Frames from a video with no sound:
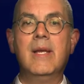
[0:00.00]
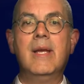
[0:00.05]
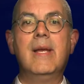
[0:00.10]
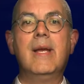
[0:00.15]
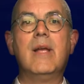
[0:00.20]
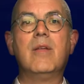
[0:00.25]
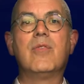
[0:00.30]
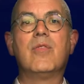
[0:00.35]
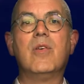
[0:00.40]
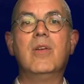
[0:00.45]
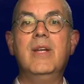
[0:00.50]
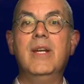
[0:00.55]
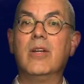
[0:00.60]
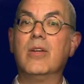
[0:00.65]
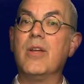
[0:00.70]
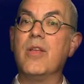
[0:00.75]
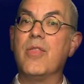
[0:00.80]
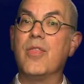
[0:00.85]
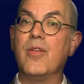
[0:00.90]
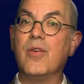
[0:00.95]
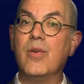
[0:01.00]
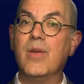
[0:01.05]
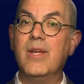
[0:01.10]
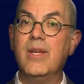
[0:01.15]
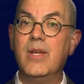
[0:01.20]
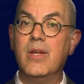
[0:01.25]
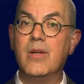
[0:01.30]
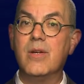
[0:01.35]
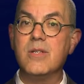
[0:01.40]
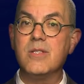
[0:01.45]
and for nearly 30
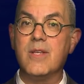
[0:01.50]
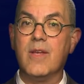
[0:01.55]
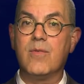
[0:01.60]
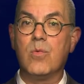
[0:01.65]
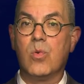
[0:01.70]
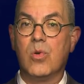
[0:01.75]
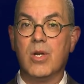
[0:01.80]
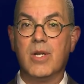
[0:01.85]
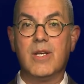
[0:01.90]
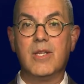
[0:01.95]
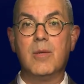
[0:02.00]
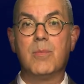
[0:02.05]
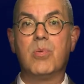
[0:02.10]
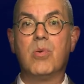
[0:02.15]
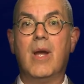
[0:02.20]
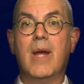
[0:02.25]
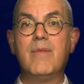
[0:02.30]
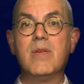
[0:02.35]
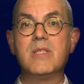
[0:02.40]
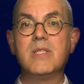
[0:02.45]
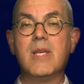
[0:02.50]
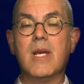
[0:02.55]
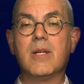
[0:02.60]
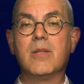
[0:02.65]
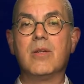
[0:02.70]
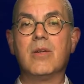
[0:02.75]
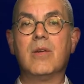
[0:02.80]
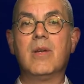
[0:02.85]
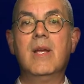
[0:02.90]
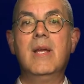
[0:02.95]
years, I've worked in the private
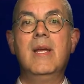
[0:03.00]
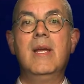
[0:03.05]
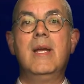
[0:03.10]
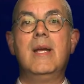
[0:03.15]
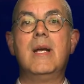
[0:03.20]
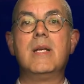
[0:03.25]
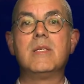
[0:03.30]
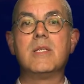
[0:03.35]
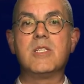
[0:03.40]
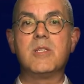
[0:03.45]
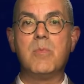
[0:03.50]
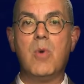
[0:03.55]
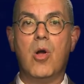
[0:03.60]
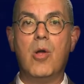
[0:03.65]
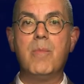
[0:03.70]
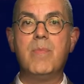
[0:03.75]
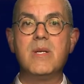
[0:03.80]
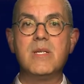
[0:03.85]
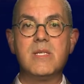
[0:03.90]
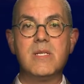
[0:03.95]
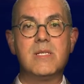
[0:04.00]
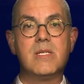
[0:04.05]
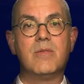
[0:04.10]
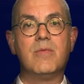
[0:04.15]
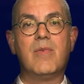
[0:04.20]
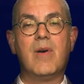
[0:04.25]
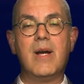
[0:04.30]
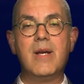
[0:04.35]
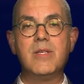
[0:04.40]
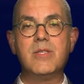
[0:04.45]
sector as a small business
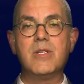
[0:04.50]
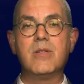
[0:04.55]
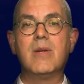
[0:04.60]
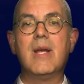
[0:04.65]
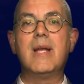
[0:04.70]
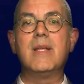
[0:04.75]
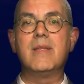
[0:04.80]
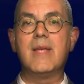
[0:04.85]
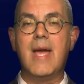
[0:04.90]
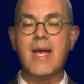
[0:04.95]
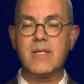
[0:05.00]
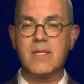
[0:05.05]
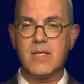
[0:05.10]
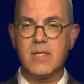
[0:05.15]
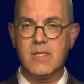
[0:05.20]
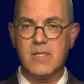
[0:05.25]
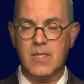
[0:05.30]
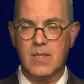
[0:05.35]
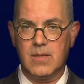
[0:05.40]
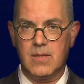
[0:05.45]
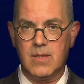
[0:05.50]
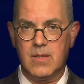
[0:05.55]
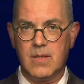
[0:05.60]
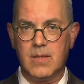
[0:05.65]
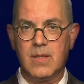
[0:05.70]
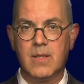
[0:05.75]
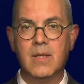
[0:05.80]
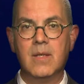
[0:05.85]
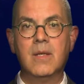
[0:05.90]
advisor and tax consultant.